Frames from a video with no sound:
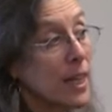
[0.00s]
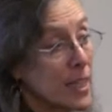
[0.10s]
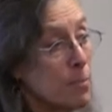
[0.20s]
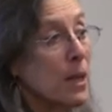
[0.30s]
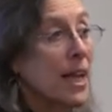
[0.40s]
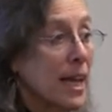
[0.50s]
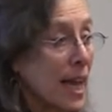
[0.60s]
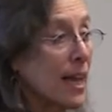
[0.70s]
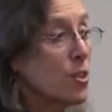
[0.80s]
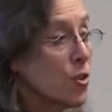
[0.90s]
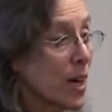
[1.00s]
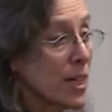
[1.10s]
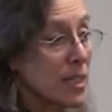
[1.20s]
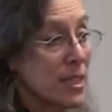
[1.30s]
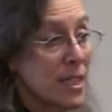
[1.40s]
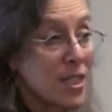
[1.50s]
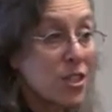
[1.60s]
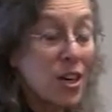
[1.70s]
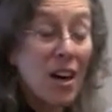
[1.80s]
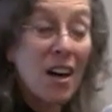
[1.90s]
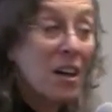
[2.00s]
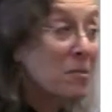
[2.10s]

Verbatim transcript: a lesbian, gay, trans teacher,